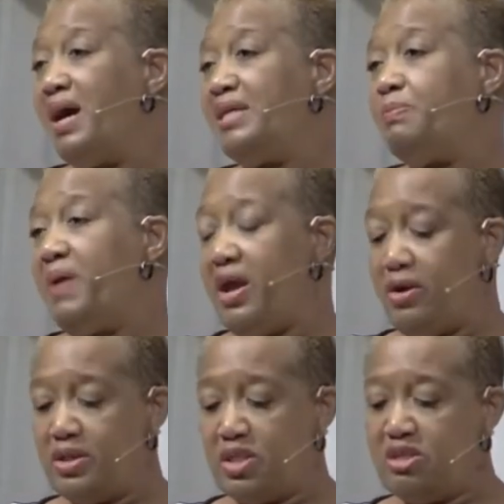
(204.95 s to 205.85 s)
my
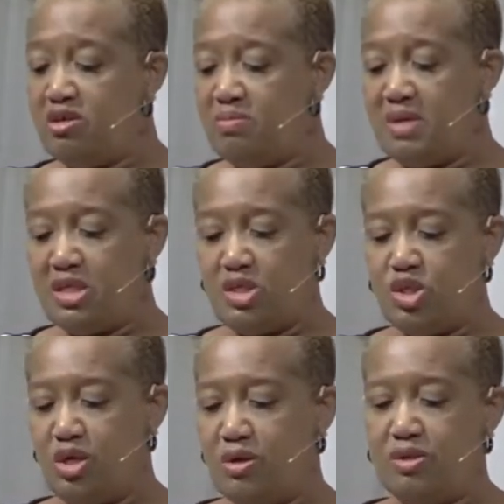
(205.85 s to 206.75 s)
parents took me
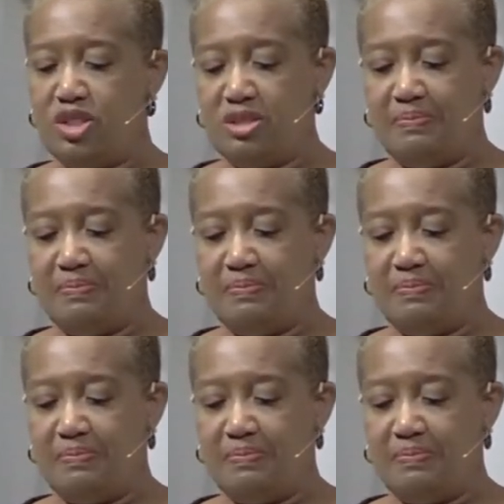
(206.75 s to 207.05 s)
to church.